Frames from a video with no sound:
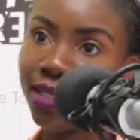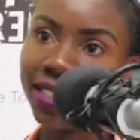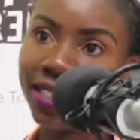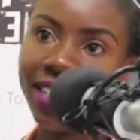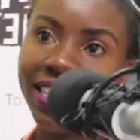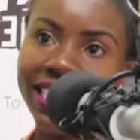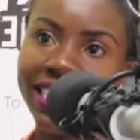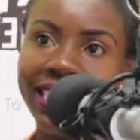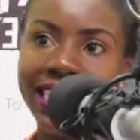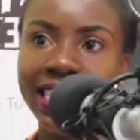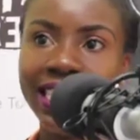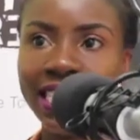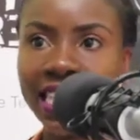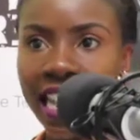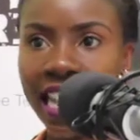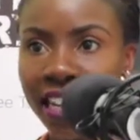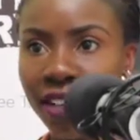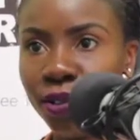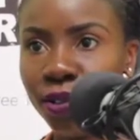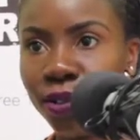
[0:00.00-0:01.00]
studies
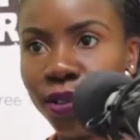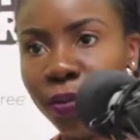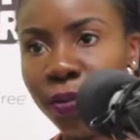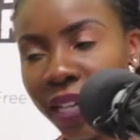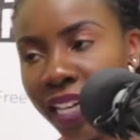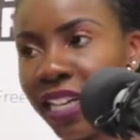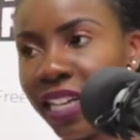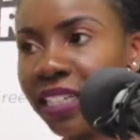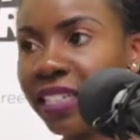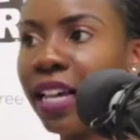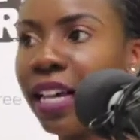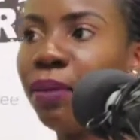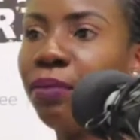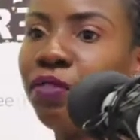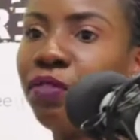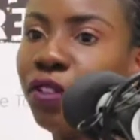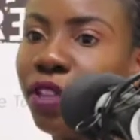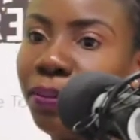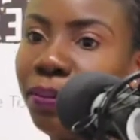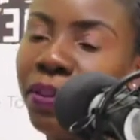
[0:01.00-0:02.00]
and also making time
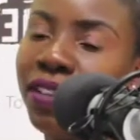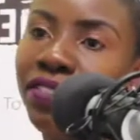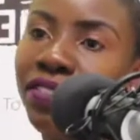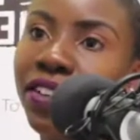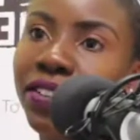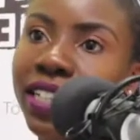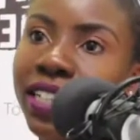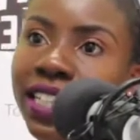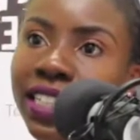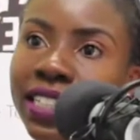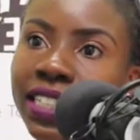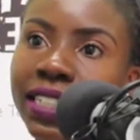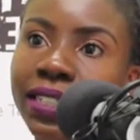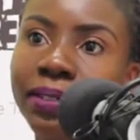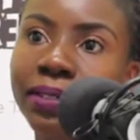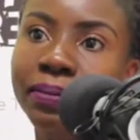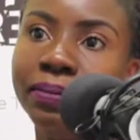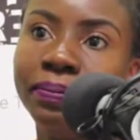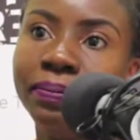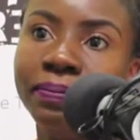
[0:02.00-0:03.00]
for the Pink Foundation.